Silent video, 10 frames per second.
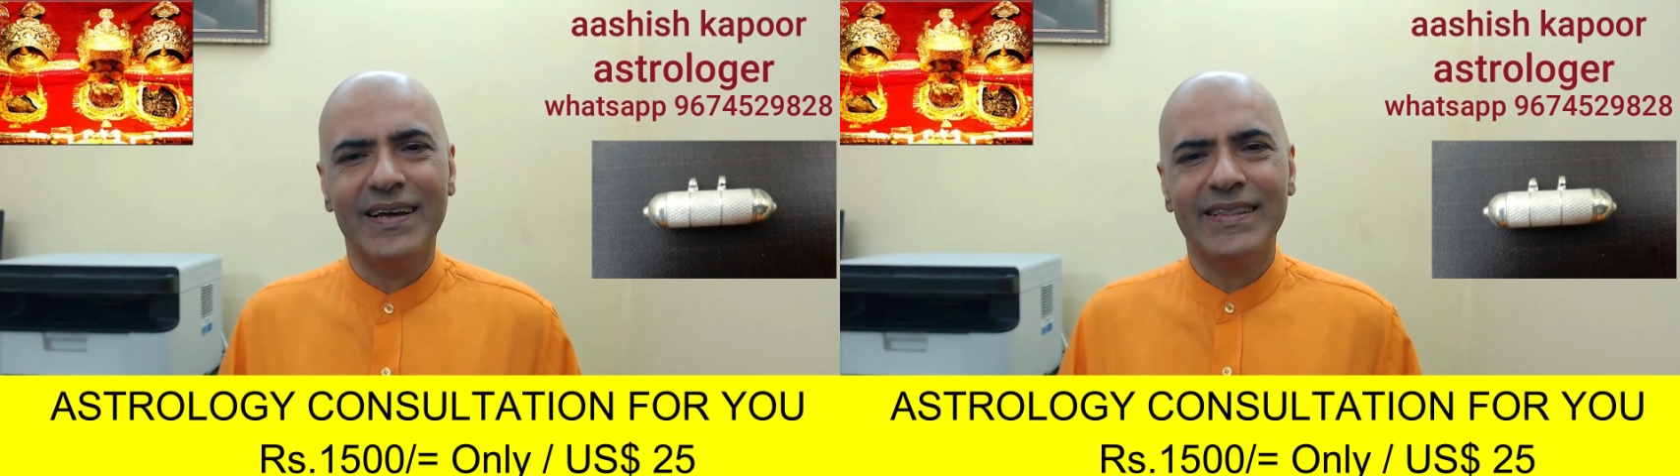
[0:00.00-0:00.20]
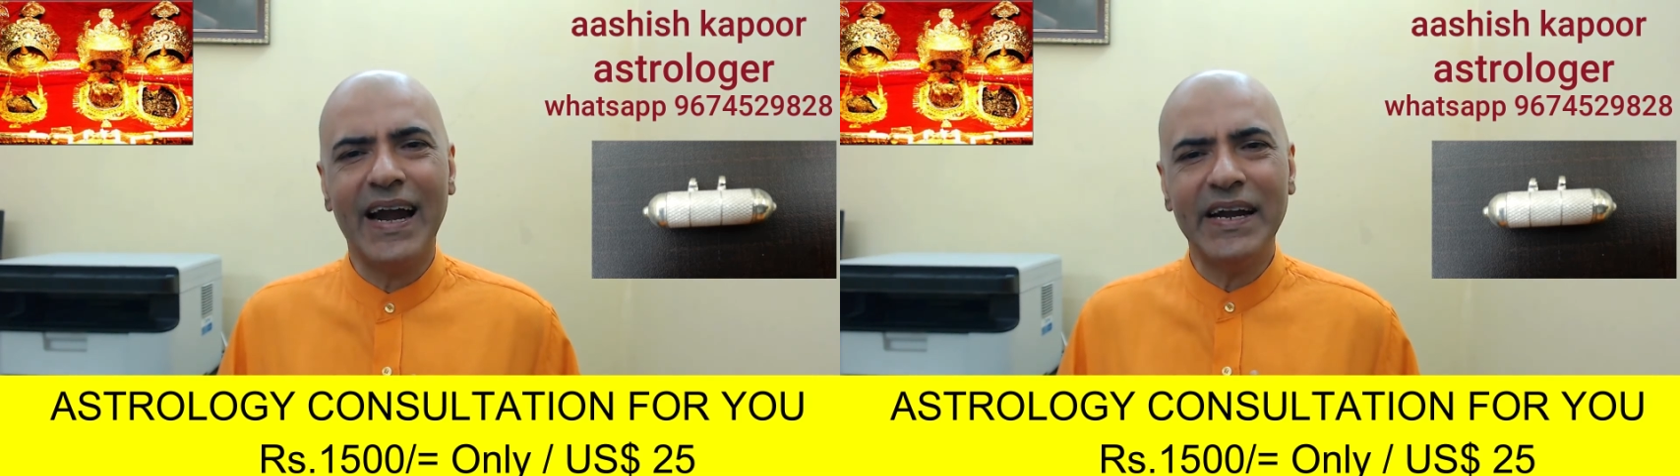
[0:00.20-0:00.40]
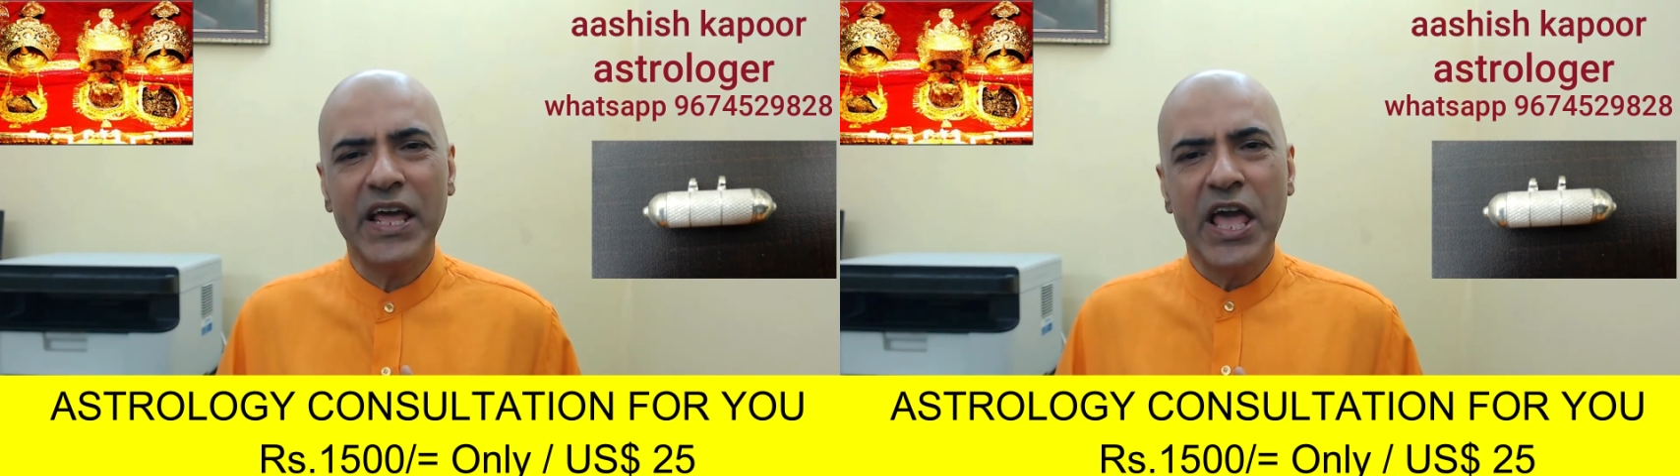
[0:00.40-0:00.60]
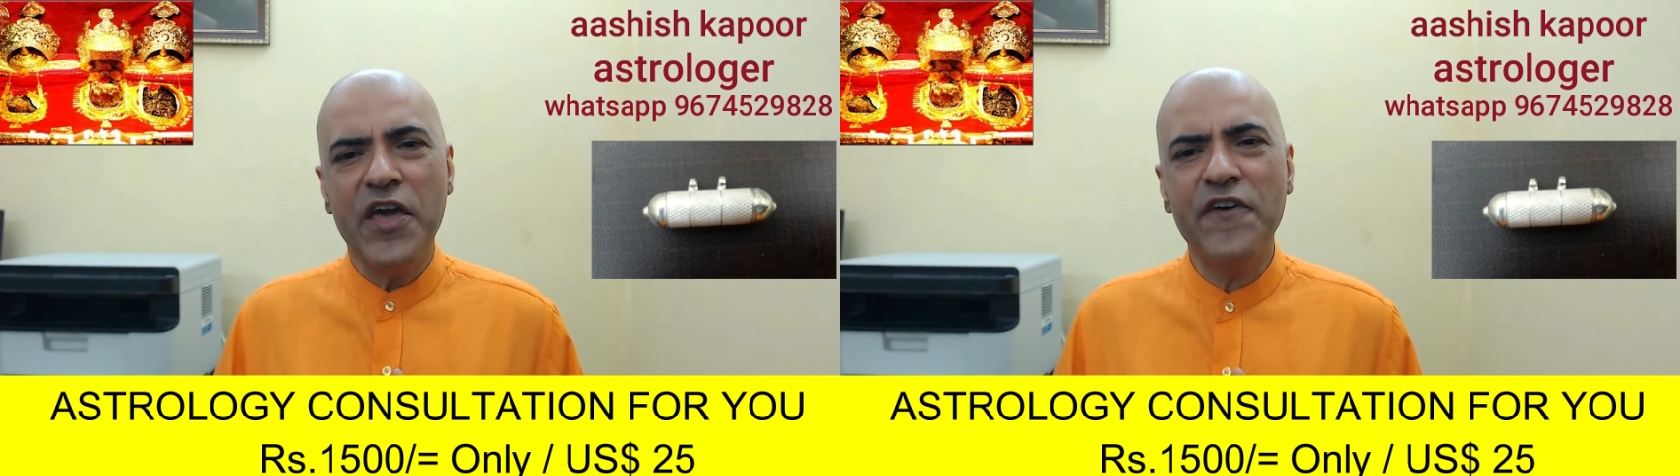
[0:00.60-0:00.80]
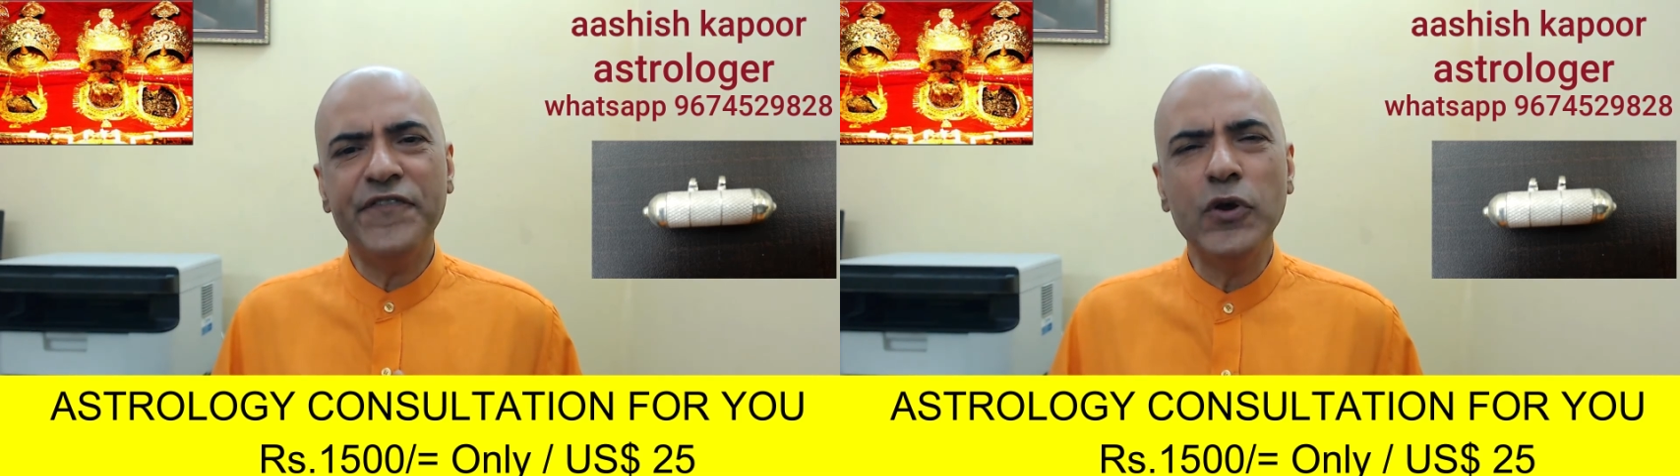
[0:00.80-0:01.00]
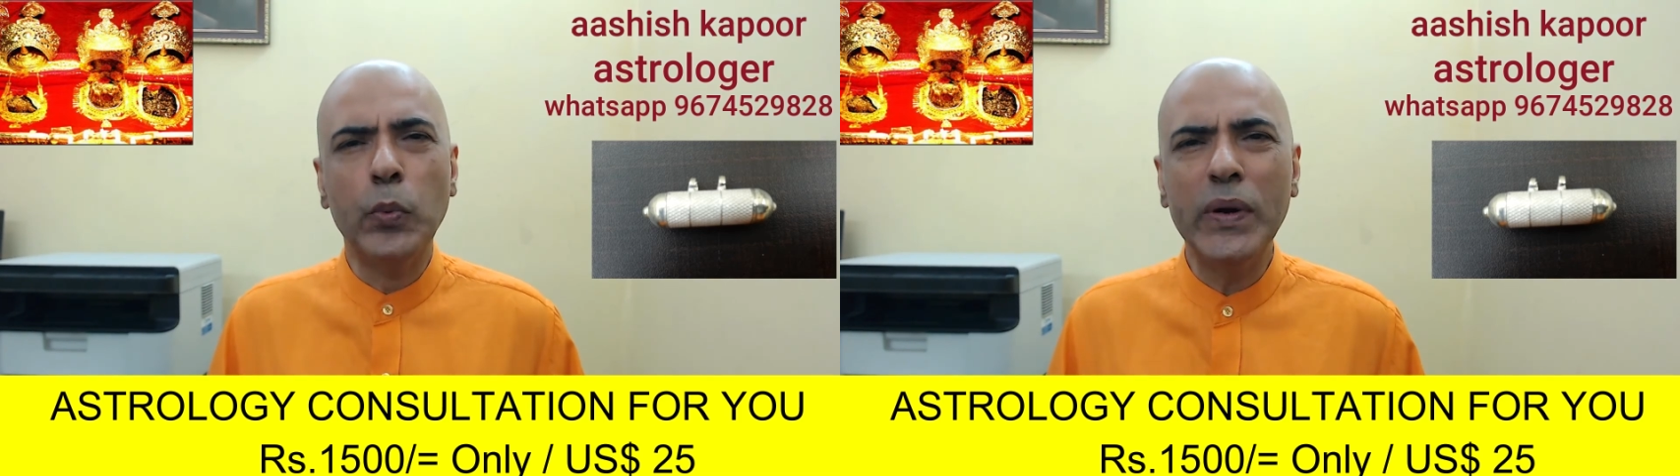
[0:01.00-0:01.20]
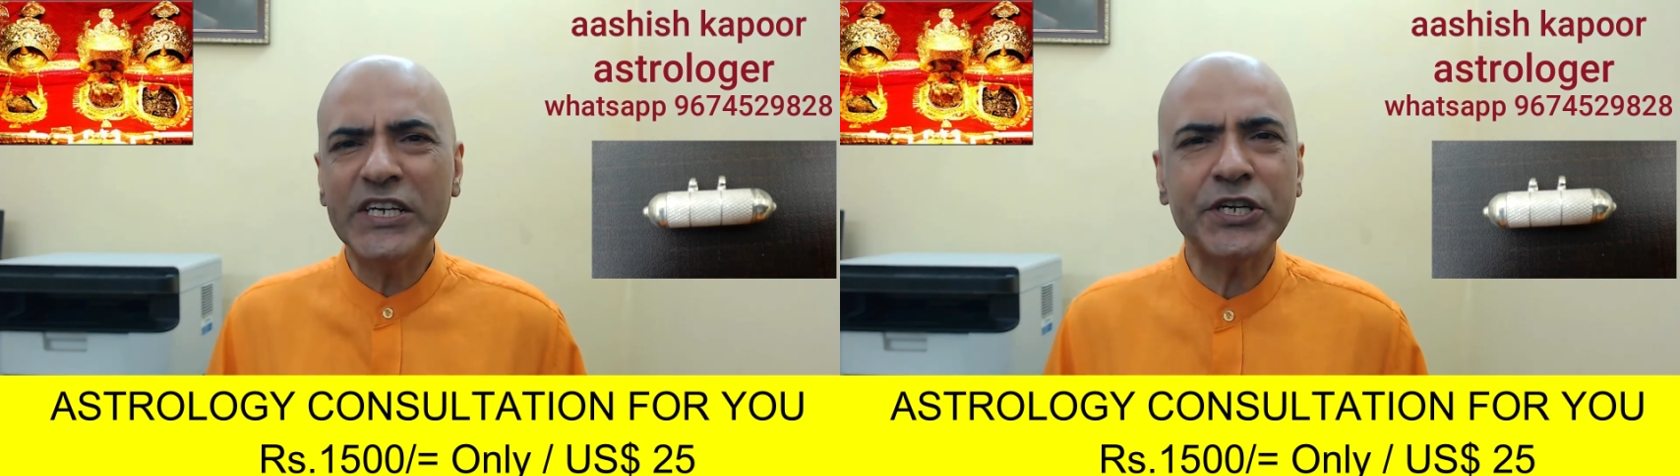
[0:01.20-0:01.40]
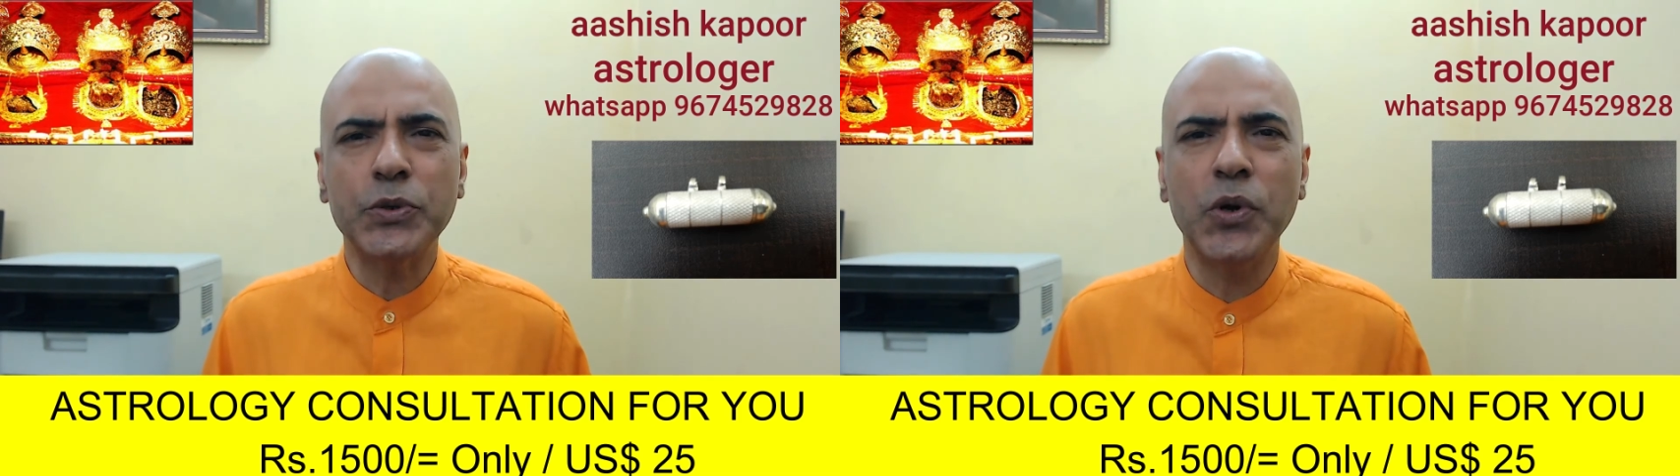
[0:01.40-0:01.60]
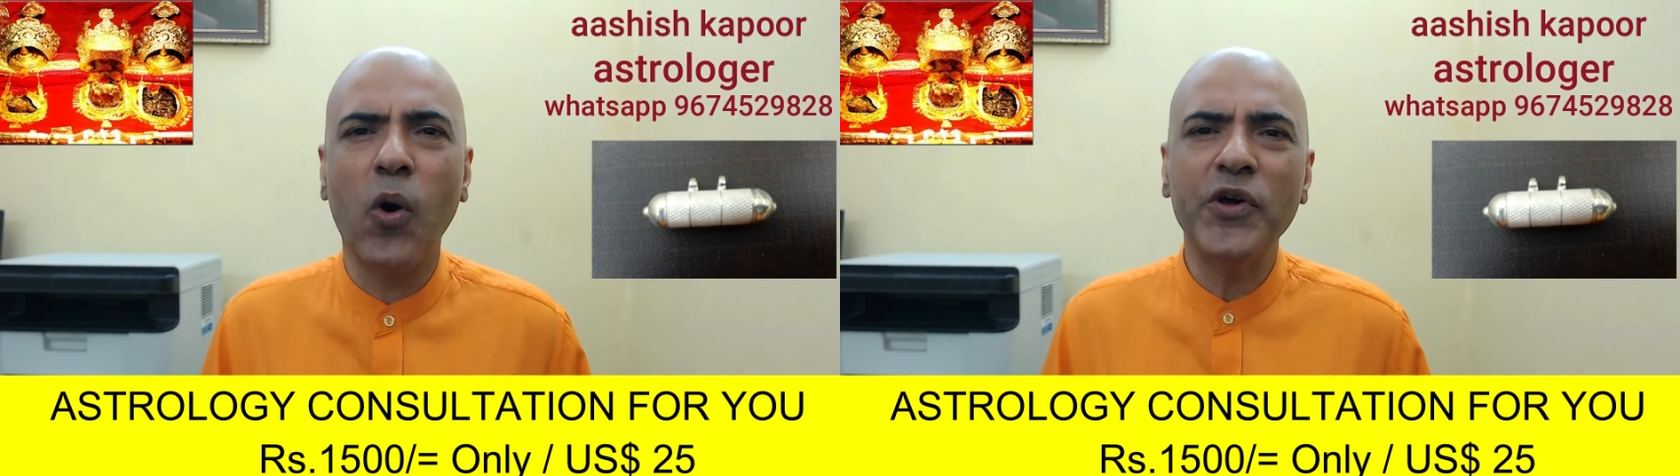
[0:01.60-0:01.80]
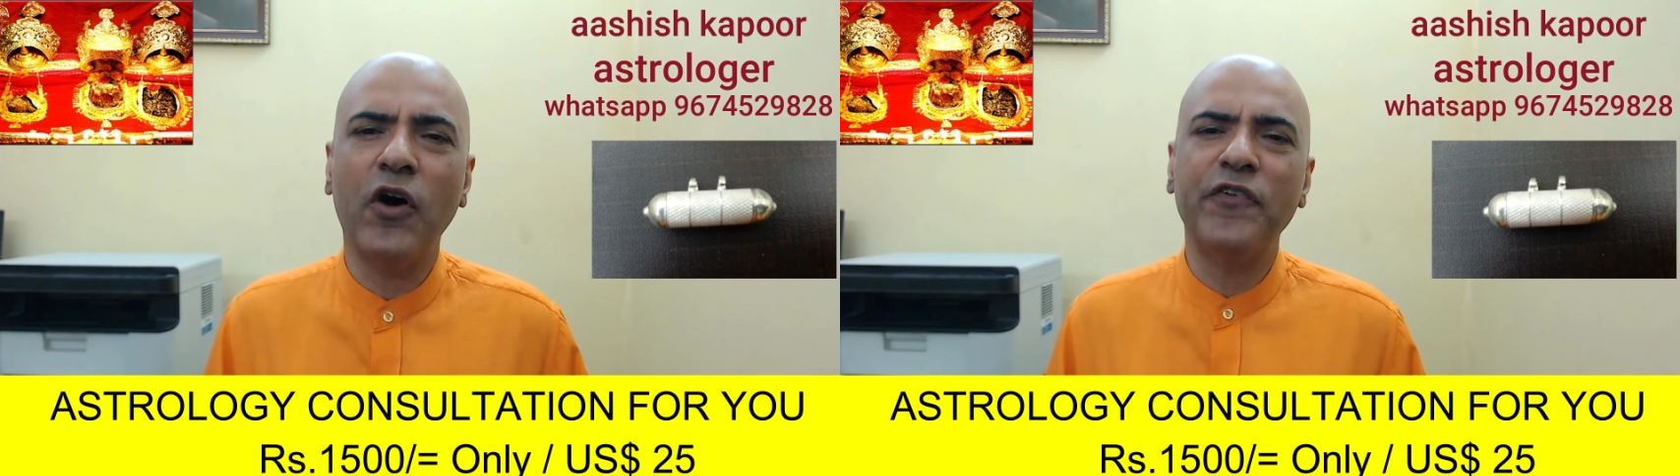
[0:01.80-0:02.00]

that if you wish to know your